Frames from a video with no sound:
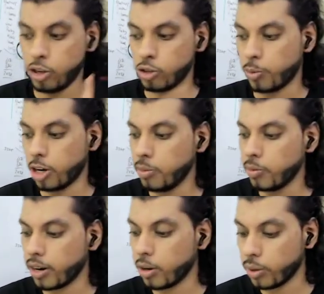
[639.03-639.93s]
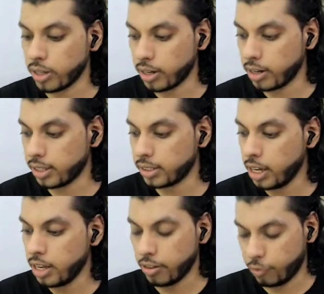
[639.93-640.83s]
So, point number 1 over here is
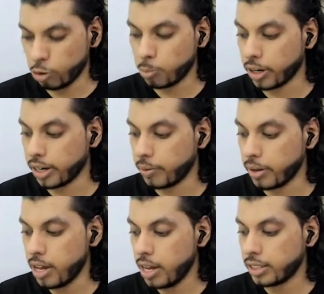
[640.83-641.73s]
the 4th point anyway.